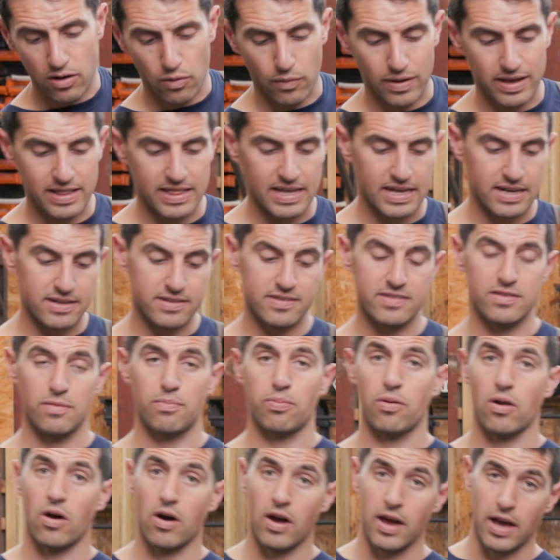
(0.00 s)
We then
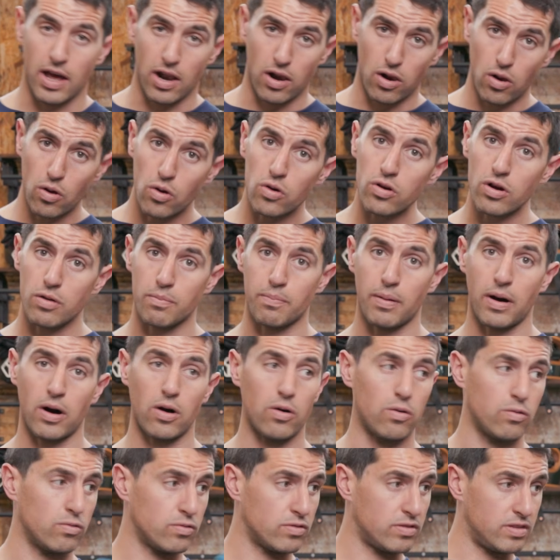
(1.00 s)
supply a longer
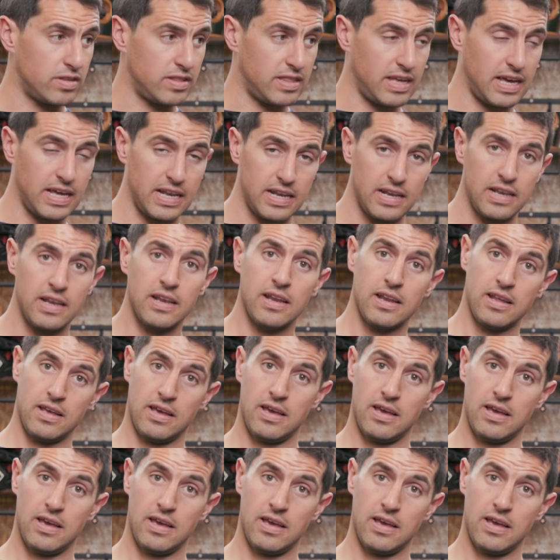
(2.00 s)
bolt to then